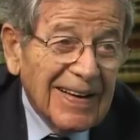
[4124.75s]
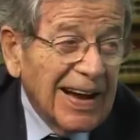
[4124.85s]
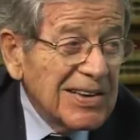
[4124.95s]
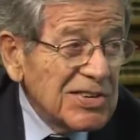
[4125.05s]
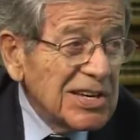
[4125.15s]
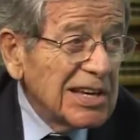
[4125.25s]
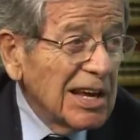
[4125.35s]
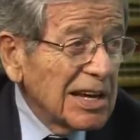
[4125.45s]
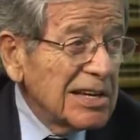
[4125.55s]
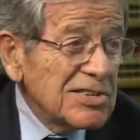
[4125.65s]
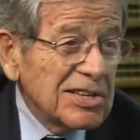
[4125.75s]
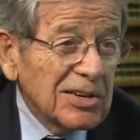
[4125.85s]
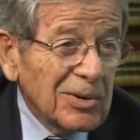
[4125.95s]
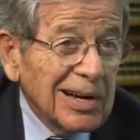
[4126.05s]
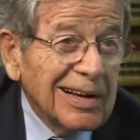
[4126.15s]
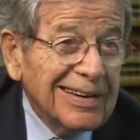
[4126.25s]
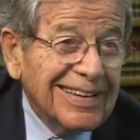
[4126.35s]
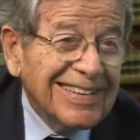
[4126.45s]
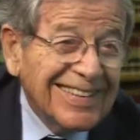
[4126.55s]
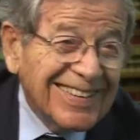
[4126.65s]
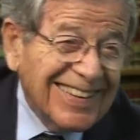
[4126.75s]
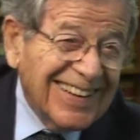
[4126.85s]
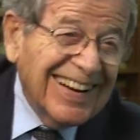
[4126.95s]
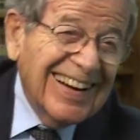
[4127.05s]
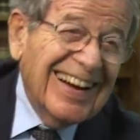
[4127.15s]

yeah, I see Kelly. He's still around. he